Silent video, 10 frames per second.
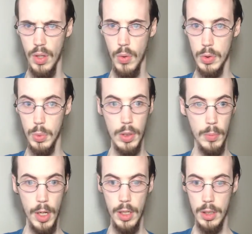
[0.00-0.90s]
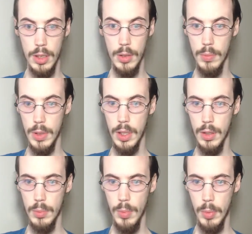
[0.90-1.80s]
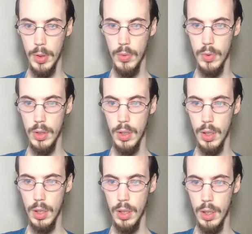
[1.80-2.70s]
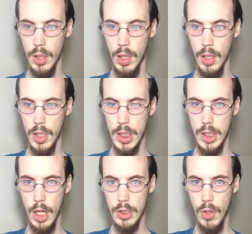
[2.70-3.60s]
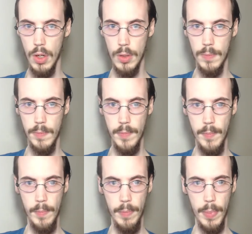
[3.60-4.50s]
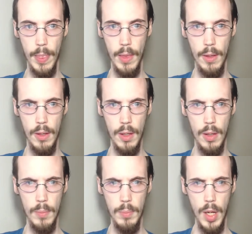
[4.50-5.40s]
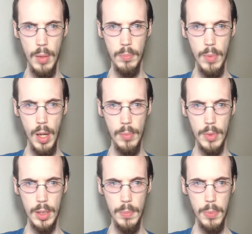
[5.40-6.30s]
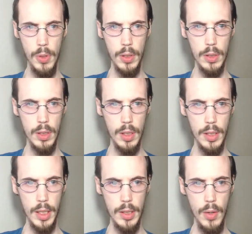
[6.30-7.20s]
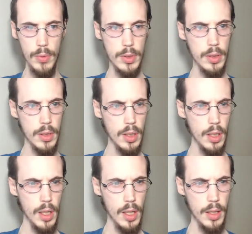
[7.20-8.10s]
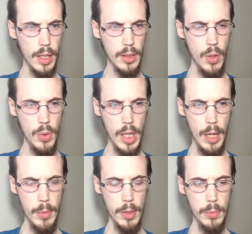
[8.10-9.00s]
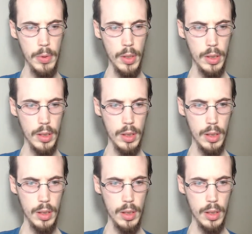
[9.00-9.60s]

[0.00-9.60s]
it's recombining to be the mama goat. These guys are. Mom, the book. That goat came out of the book.